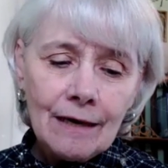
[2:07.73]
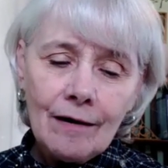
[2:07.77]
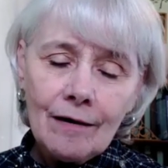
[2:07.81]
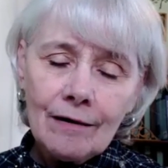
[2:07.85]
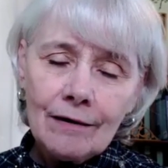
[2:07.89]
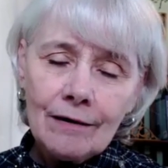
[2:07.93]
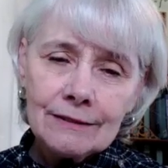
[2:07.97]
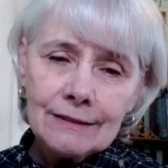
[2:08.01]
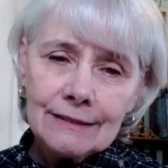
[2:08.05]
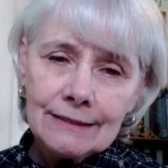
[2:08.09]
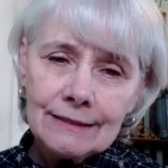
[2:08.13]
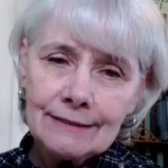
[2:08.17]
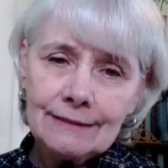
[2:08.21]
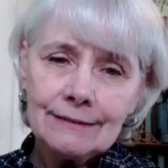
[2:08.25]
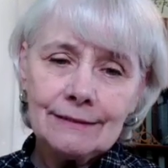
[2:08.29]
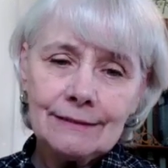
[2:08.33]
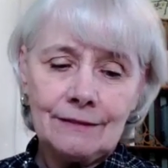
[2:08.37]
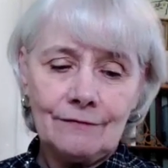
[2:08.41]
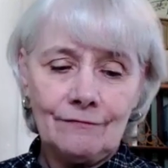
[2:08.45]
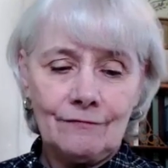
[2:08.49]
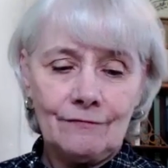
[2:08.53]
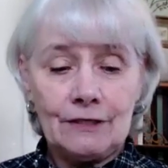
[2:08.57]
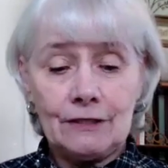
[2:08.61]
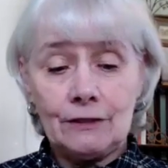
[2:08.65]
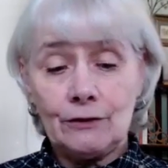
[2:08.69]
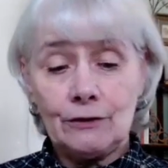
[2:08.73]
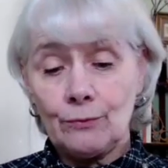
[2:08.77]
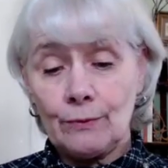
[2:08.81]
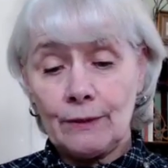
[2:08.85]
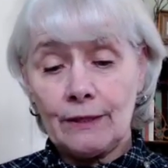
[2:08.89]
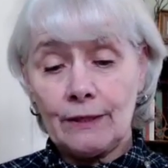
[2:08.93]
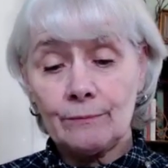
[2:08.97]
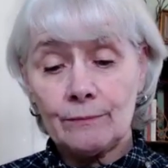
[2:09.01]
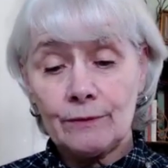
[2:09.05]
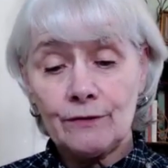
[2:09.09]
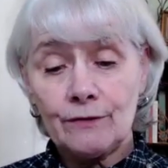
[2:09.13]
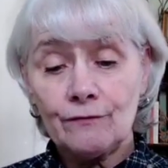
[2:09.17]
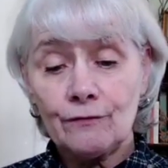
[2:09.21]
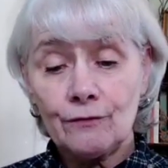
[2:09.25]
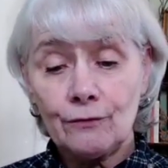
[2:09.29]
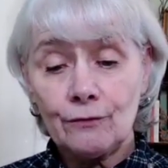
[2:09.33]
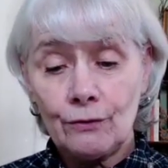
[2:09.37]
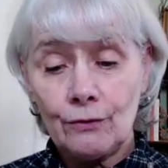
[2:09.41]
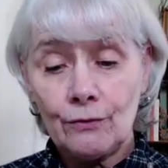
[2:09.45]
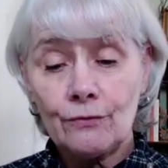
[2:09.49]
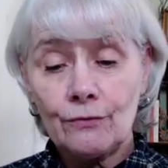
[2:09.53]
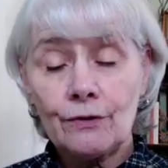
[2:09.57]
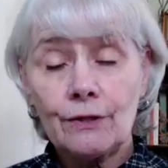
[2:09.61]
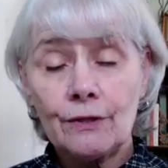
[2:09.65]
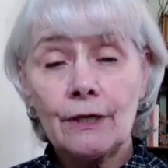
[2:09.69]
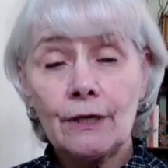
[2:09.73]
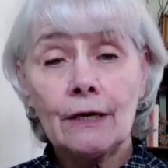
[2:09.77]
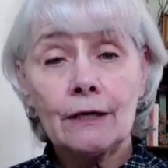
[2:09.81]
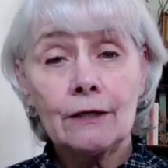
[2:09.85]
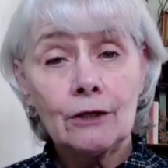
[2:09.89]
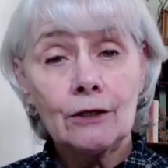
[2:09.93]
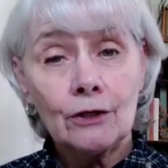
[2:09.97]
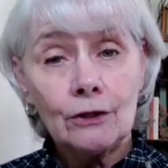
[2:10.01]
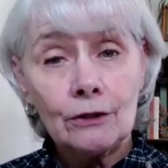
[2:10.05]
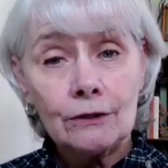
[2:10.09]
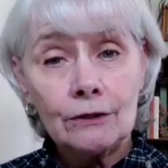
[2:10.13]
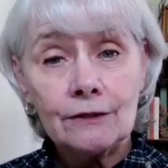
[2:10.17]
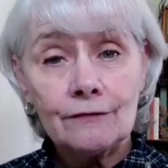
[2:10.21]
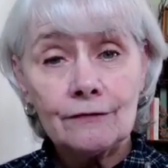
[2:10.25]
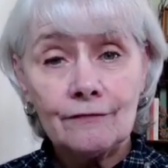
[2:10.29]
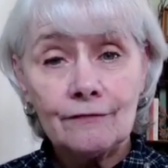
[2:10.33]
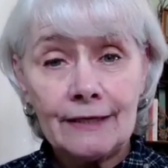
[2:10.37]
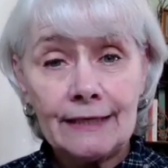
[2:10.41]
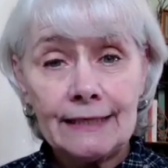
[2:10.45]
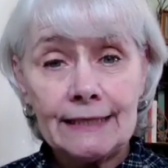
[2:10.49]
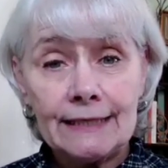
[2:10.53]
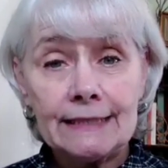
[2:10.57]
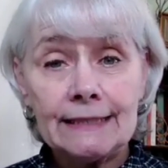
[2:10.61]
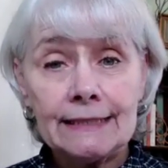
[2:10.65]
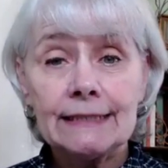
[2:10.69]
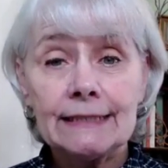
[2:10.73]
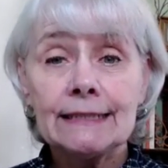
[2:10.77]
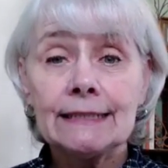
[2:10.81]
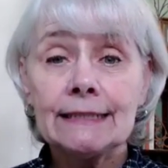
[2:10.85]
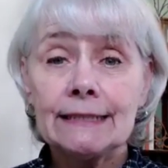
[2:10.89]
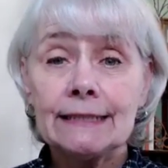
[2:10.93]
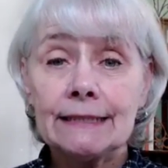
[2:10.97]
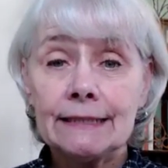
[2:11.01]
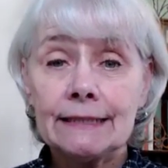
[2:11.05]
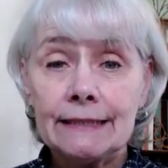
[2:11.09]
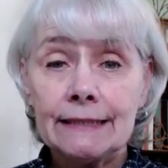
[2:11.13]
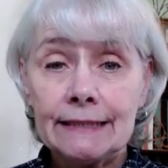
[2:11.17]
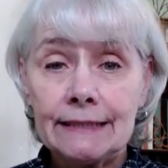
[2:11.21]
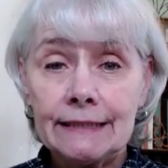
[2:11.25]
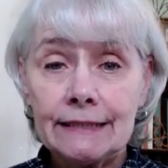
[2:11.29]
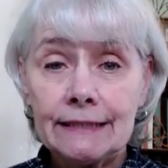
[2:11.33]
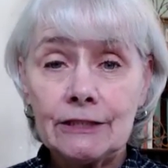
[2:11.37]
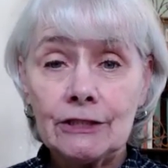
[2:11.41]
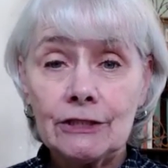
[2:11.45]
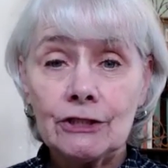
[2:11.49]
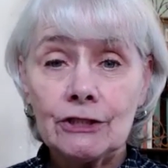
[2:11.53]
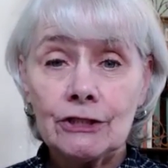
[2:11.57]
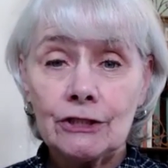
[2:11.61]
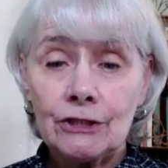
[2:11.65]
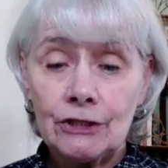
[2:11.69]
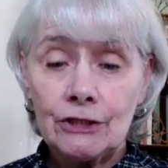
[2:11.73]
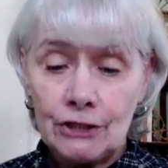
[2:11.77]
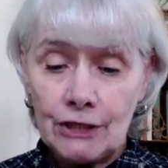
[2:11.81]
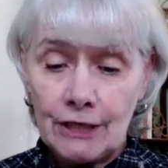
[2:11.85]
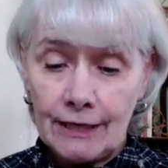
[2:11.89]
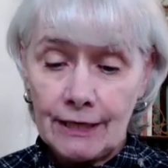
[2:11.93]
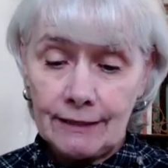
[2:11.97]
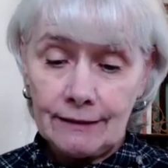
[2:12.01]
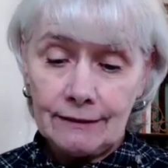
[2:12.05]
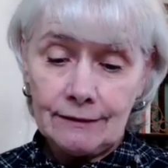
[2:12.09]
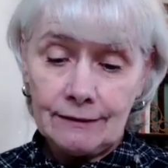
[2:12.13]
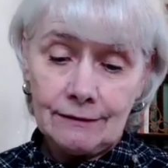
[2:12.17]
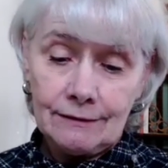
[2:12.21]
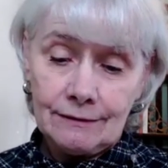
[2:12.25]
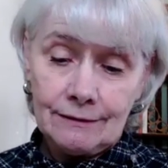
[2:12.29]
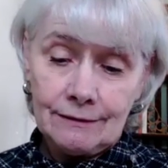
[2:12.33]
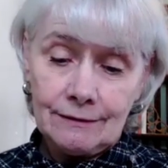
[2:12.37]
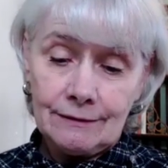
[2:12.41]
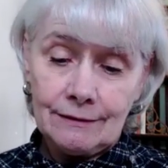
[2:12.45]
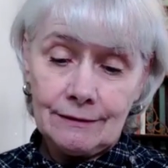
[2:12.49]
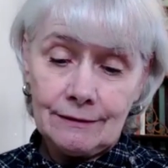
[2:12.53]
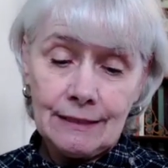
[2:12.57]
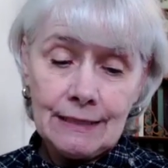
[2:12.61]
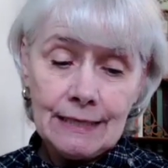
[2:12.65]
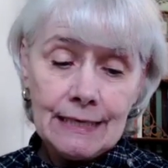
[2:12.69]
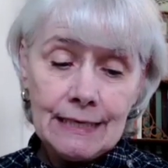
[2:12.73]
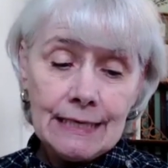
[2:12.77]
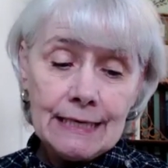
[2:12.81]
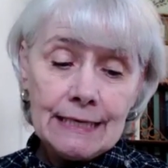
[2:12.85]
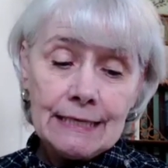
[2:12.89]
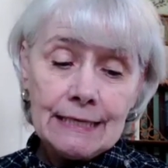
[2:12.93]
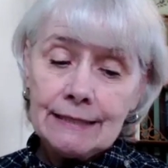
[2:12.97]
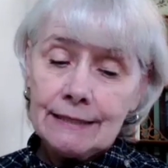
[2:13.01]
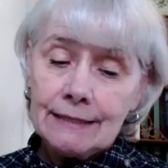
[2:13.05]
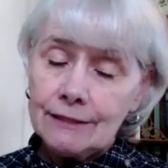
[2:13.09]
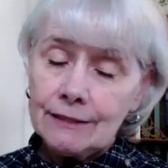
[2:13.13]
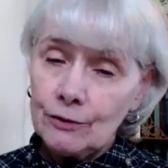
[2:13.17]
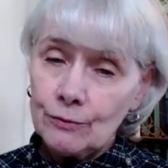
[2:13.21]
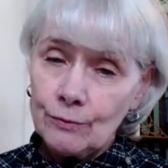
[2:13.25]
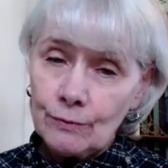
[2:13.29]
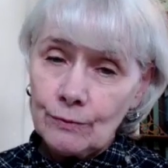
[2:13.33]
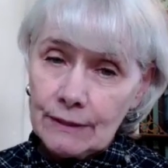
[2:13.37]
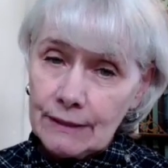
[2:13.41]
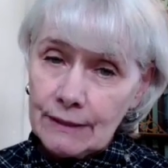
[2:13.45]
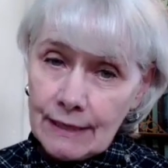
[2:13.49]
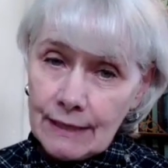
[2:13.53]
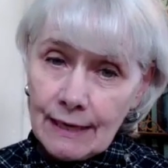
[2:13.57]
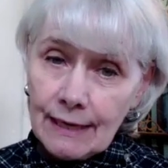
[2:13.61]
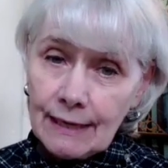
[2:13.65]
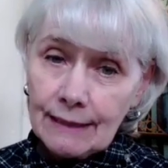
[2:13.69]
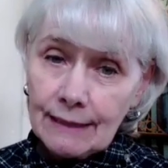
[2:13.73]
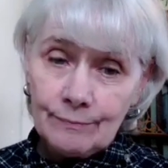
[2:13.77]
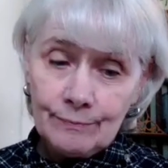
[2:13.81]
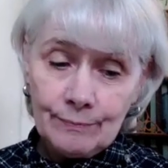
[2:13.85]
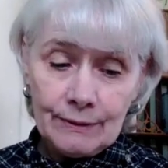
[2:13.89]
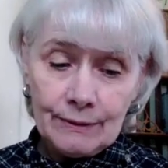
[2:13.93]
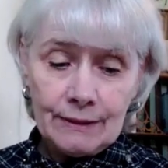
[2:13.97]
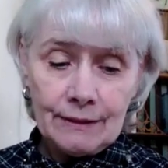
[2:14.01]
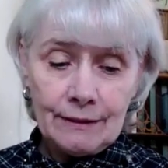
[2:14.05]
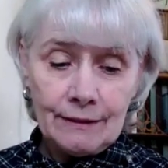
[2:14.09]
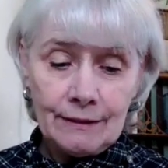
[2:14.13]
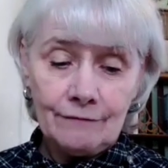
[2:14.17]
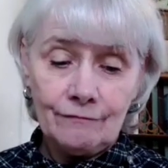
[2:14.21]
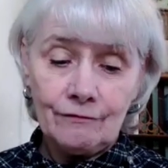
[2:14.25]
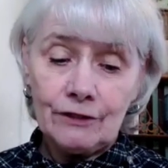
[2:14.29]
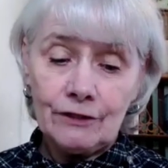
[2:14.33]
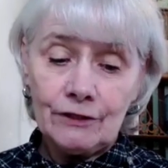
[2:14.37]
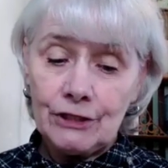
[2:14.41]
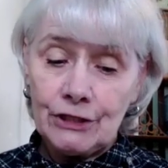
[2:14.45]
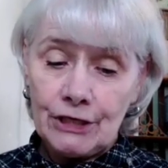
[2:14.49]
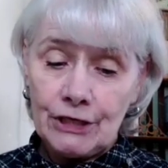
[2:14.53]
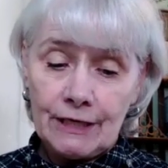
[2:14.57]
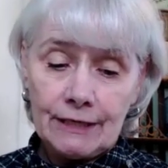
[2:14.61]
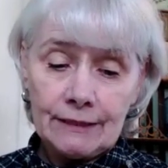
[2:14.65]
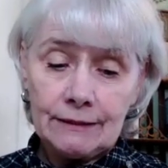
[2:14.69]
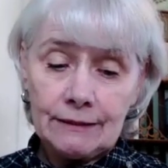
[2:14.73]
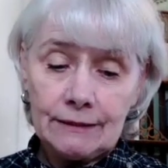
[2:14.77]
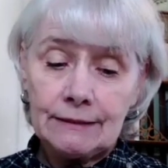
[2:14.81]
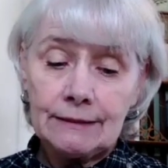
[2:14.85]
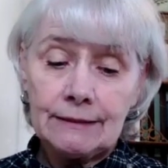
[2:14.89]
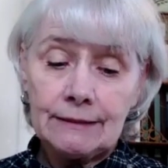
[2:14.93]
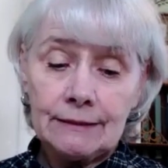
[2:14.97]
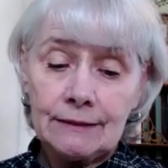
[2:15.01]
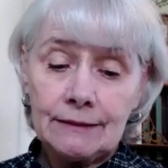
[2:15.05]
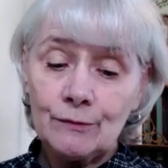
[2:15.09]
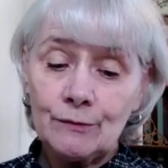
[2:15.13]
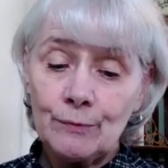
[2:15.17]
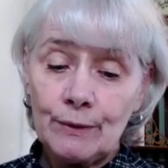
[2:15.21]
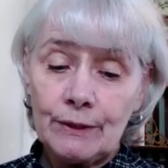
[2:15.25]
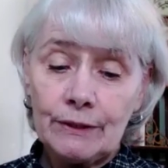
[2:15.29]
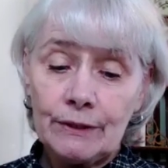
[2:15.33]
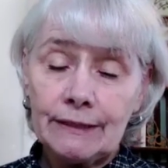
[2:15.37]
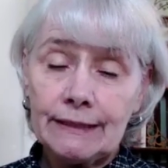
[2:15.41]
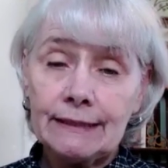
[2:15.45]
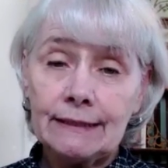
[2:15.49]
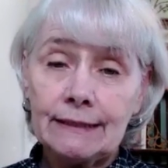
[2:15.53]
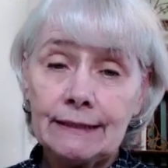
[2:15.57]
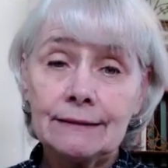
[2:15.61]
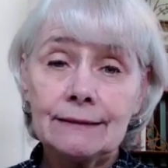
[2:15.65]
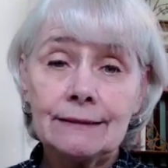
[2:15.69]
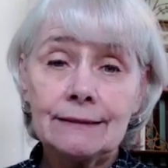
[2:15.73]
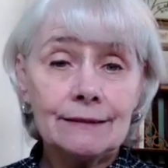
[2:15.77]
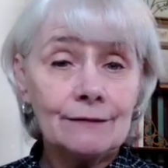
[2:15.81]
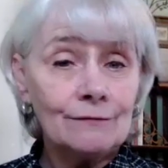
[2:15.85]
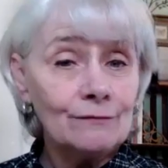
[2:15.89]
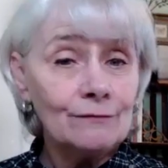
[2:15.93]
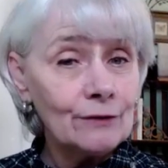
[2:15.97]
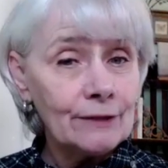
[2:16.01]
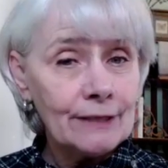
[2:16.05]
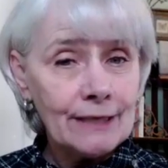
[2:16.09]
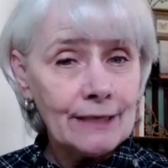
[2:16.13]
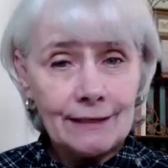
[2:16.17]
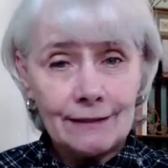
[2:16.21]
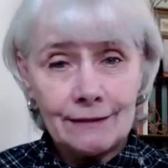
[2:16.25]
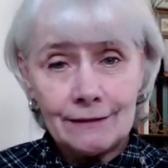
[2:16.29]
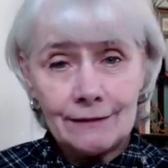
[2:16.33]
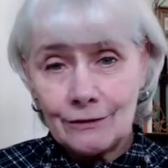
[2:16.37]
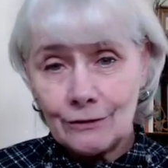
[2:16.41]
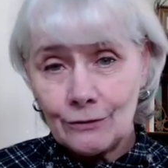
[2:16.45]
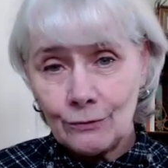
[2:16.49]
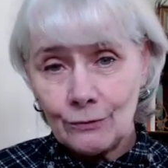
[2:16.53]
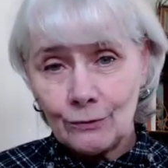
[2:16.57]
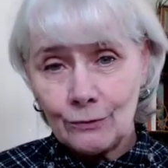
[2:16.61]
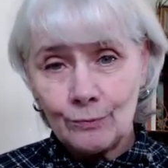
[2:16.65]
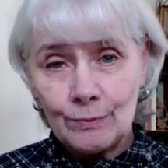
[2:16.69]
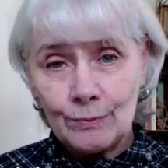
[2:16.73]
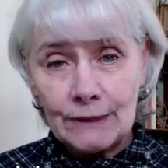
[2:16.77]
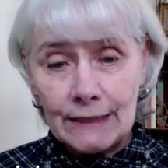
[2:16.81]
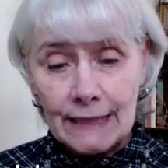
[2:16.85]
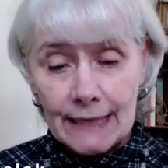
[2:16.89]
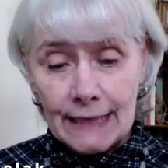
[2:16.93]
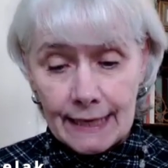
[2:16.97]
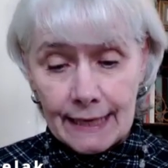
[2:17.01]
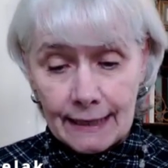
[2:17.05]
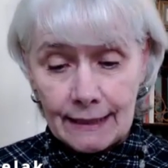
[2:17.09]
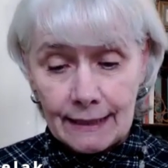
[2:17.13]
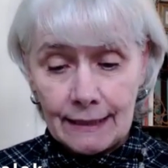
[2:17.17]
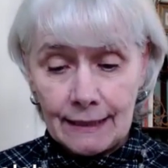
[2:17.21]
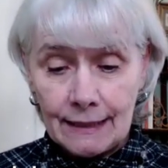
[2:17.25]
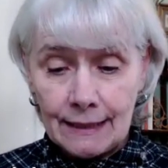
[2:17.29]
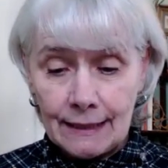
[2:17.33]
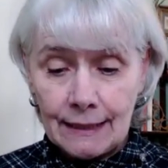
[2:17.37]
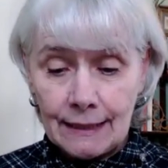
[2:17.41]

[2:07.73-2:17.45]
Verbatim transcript: All six of these realms of growth are cultivated in each child. This would not be every child's experience if we had a school play.